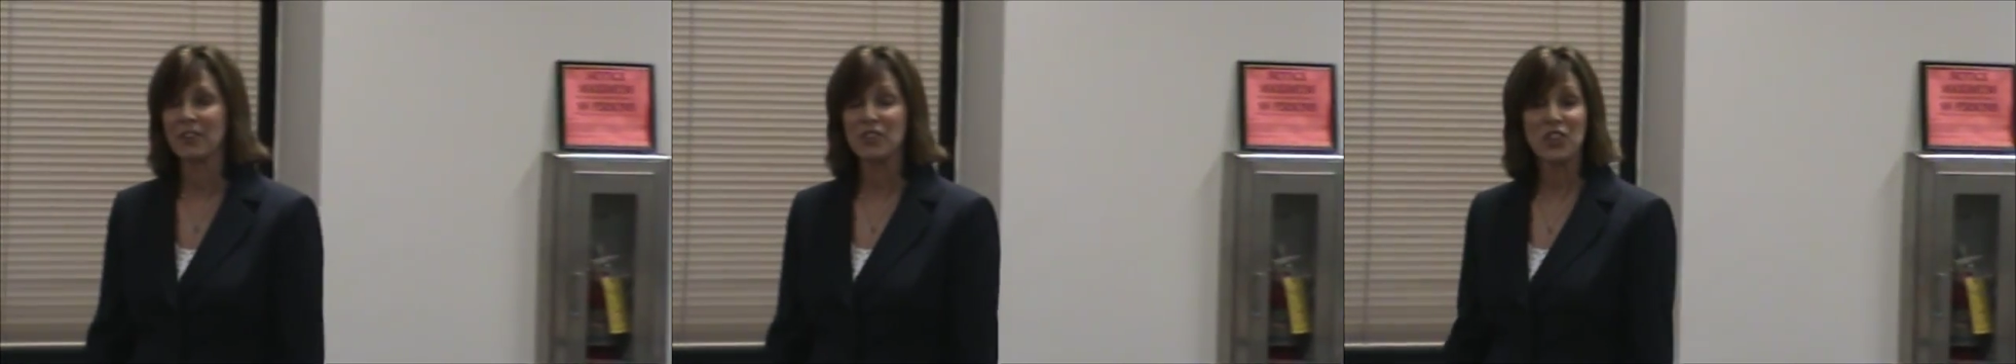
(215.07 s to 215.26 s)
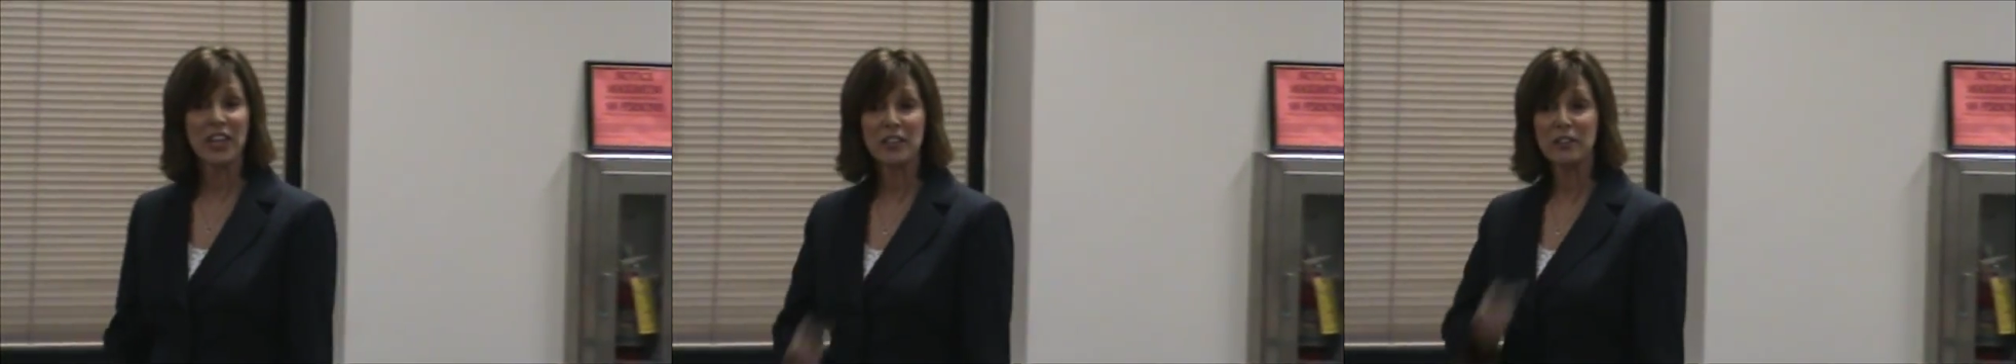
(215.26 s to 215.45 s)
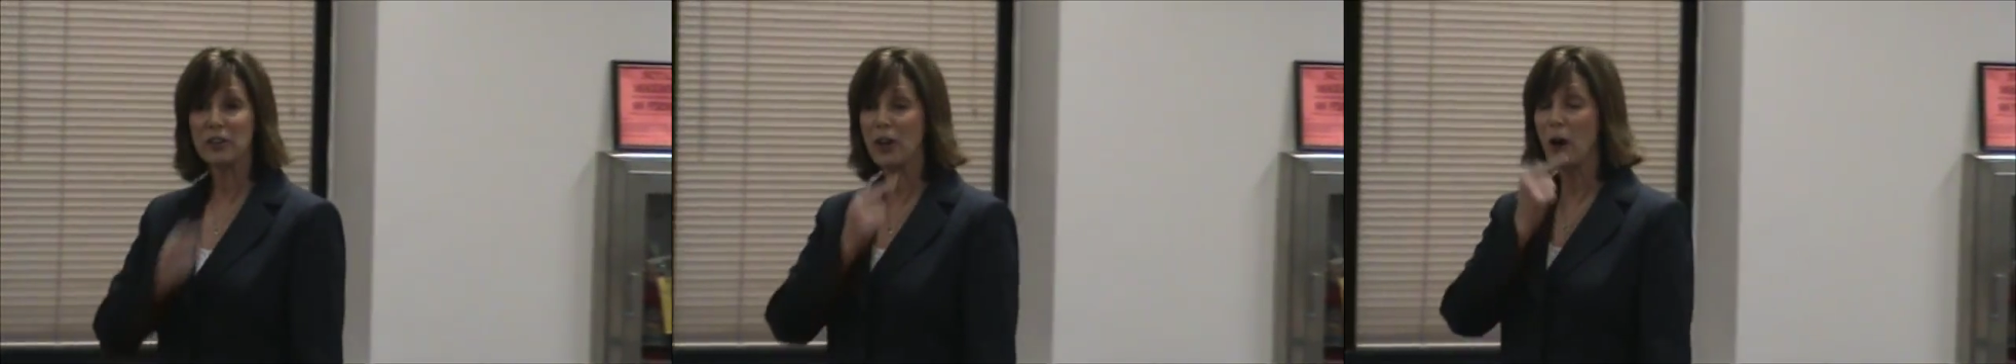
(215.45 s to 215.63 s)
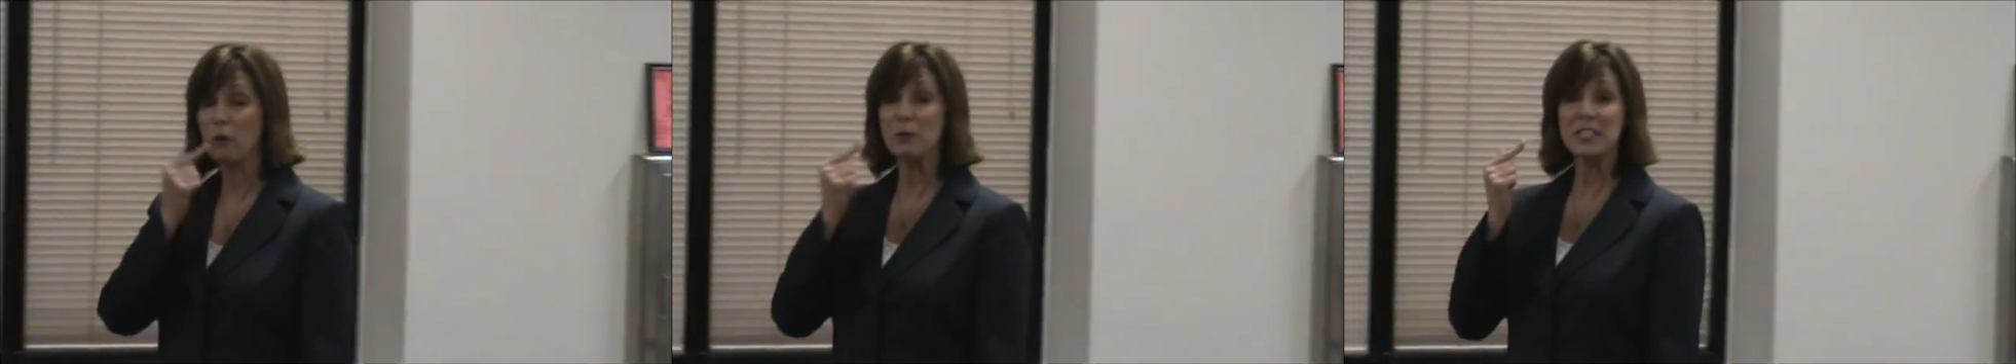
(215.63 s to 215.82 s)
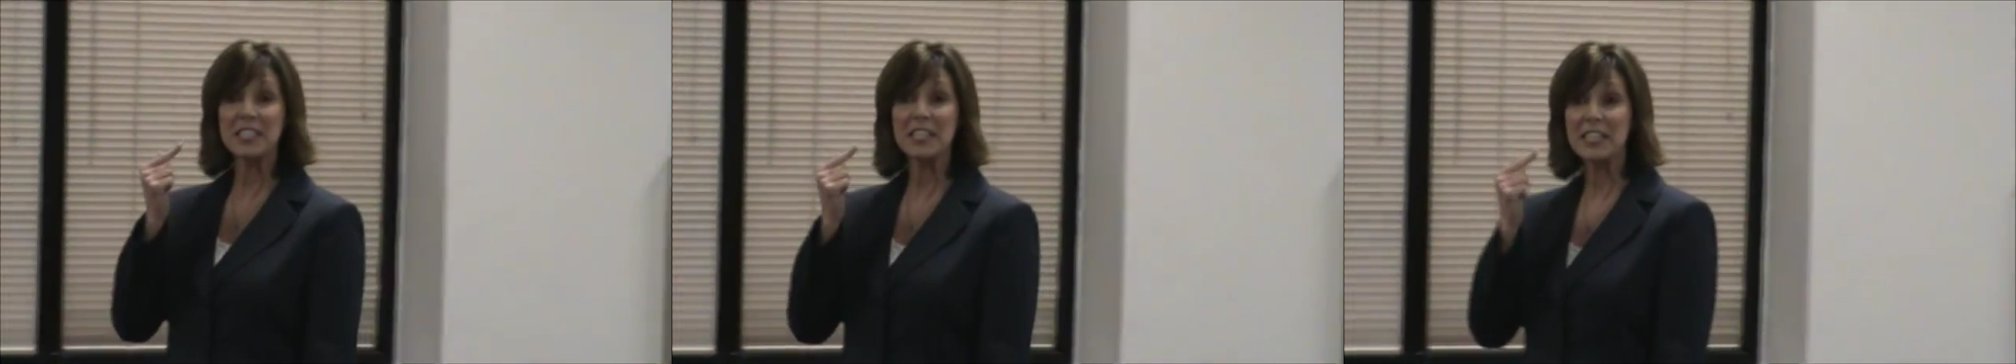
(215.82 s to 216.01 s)
she had
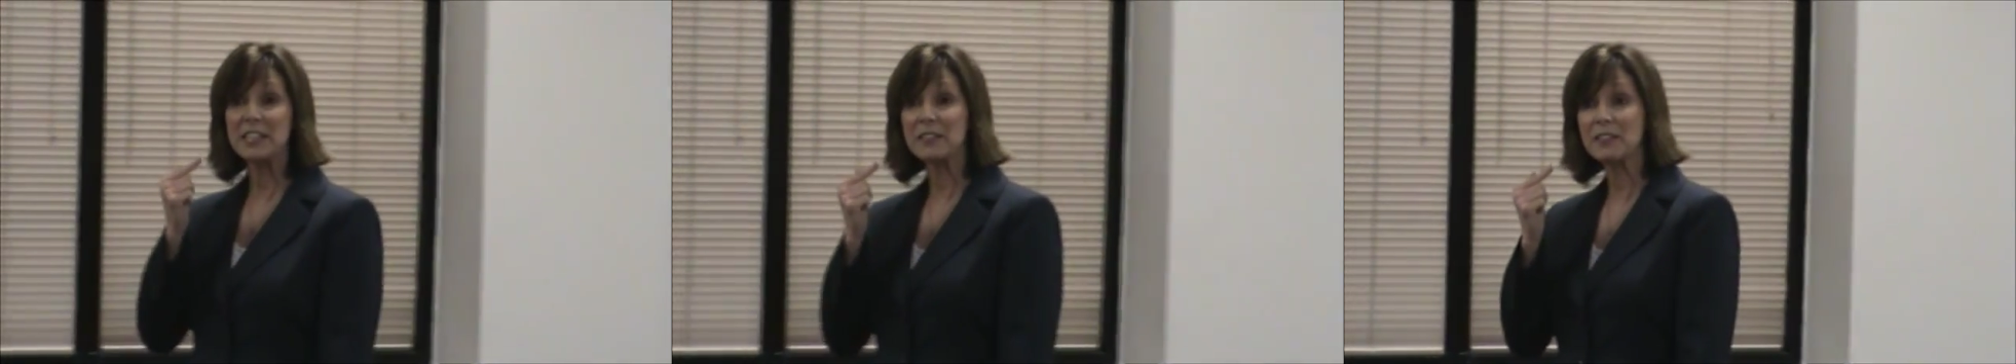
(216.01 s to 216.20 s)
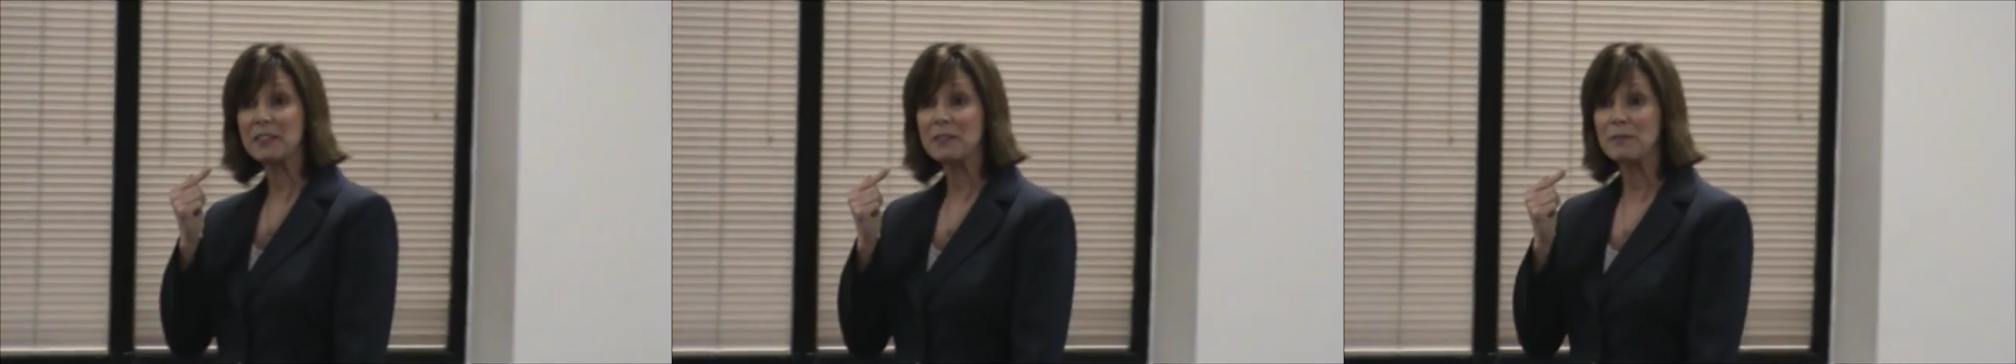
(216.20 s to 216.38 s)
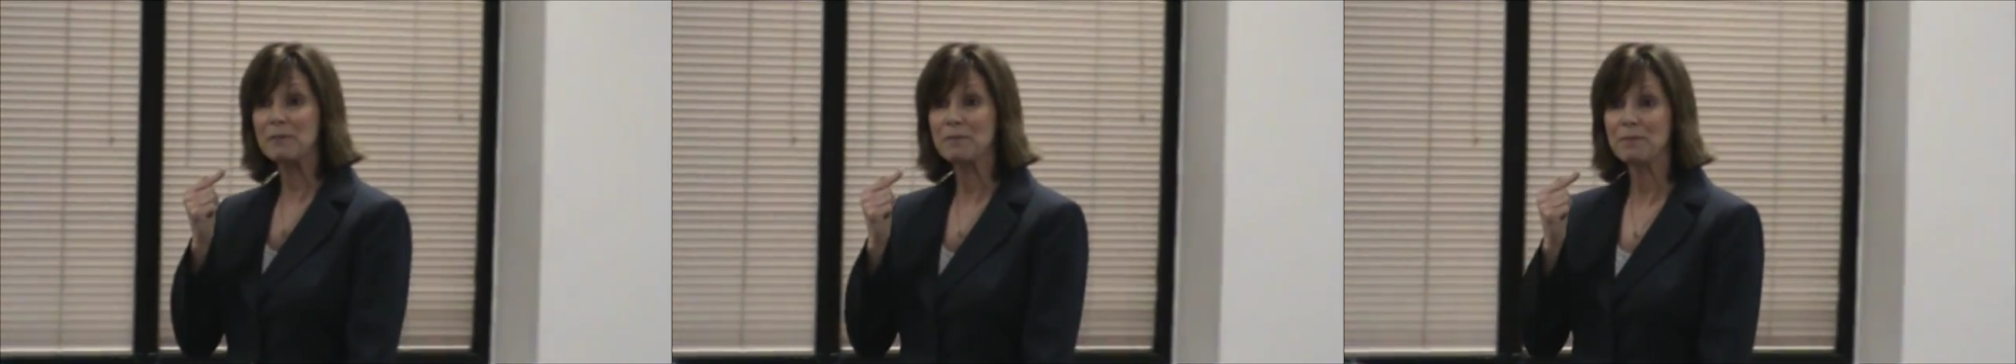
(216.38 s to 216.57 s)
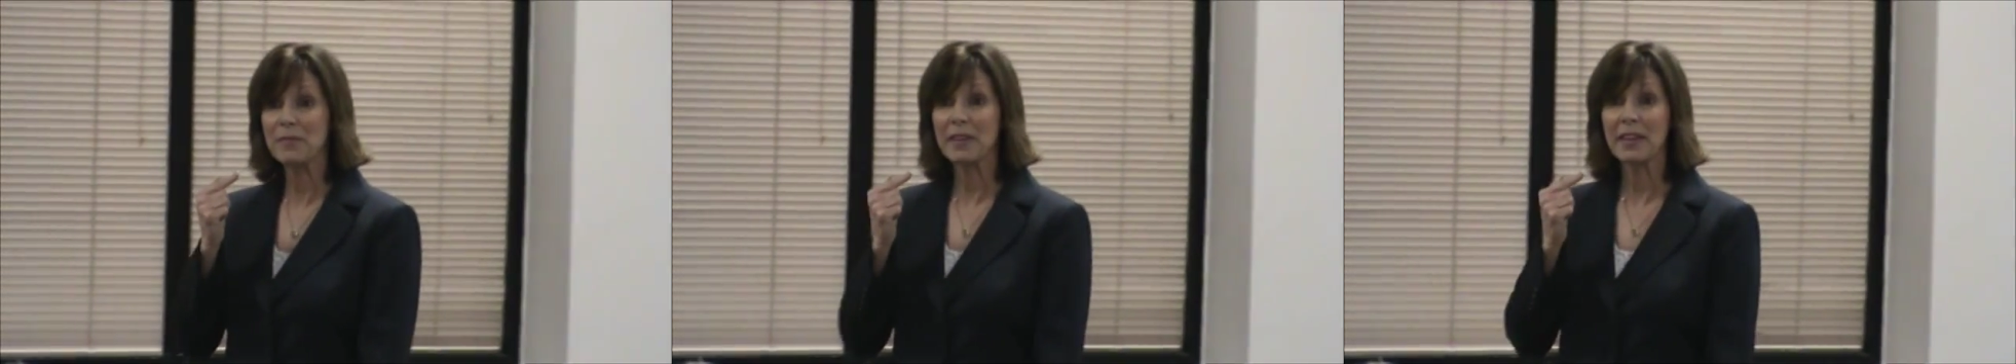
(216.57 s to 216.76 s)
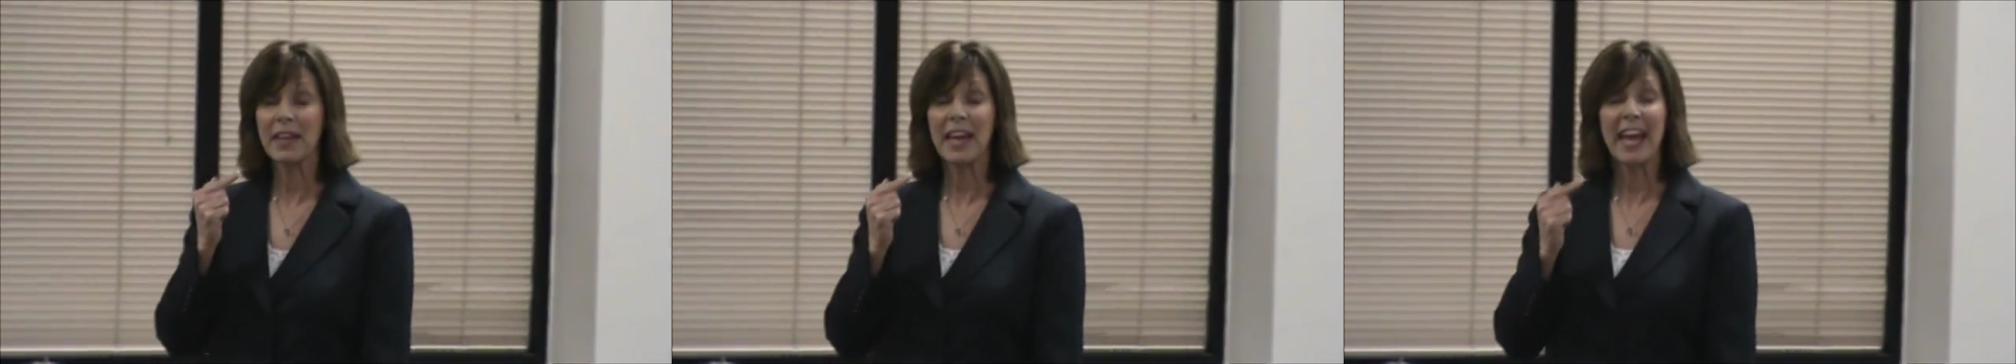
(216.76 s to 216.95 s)
no teeth,
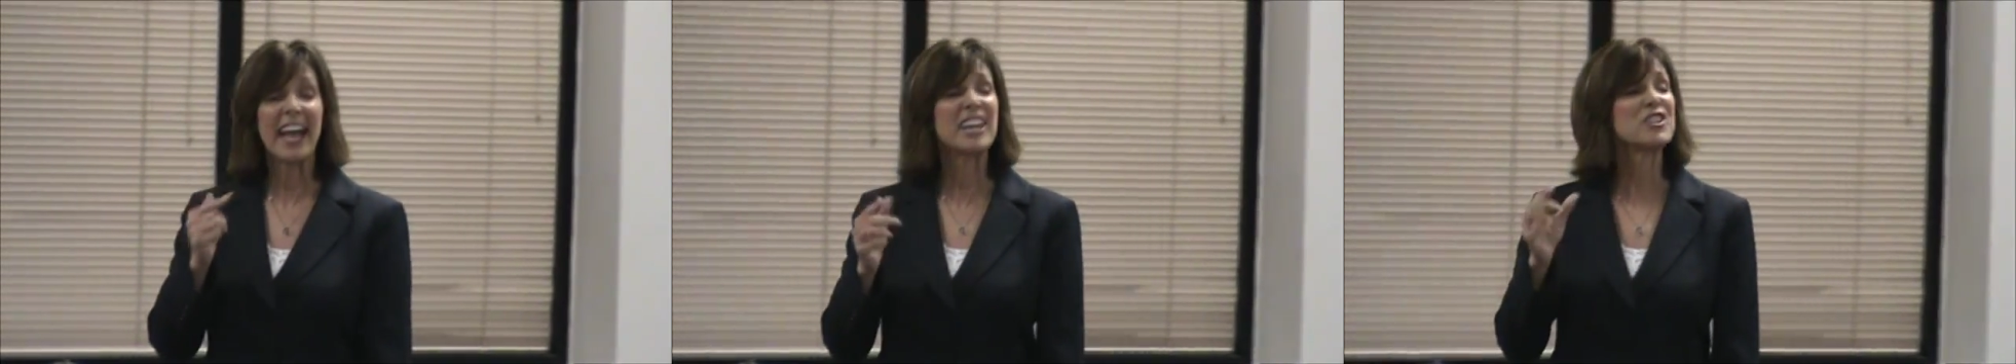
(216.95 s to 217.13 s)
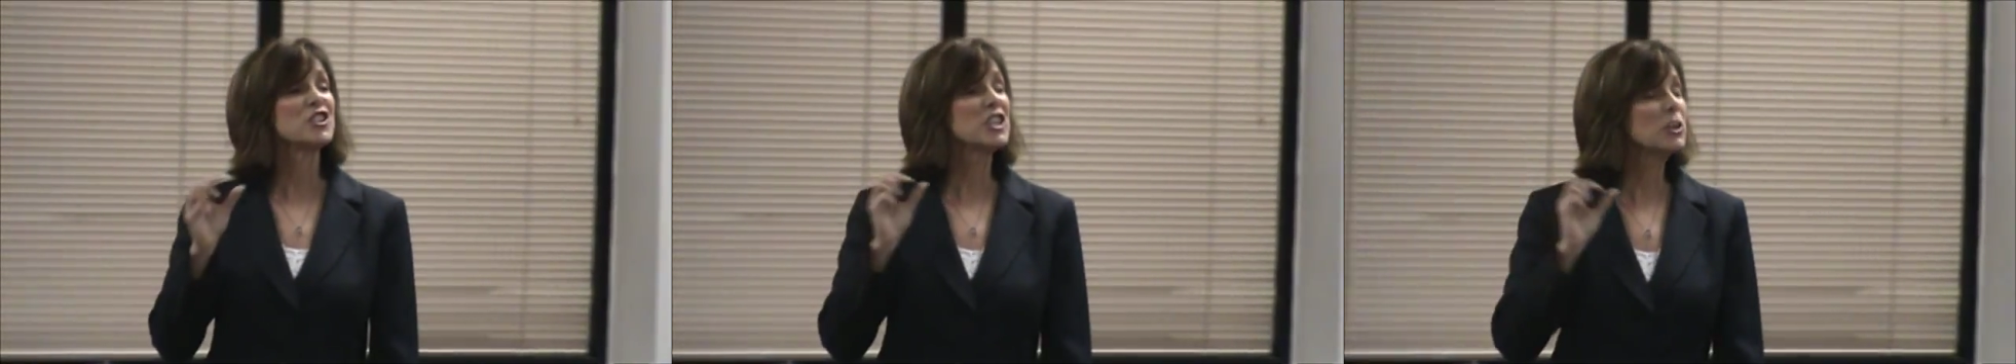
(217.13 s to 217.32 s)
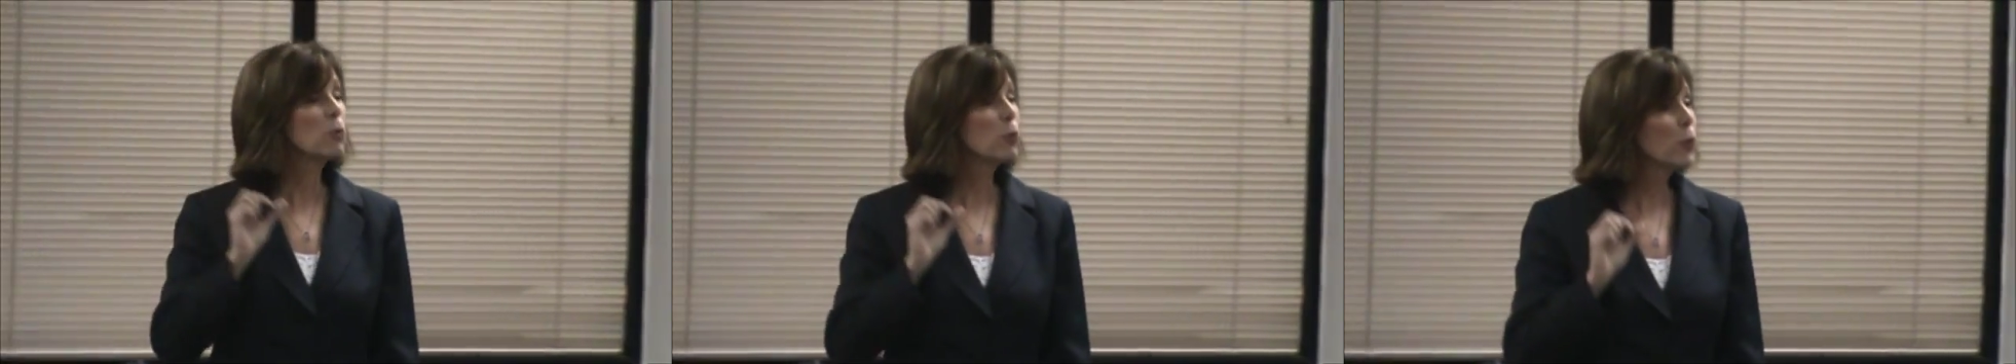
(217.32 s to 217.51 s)
and she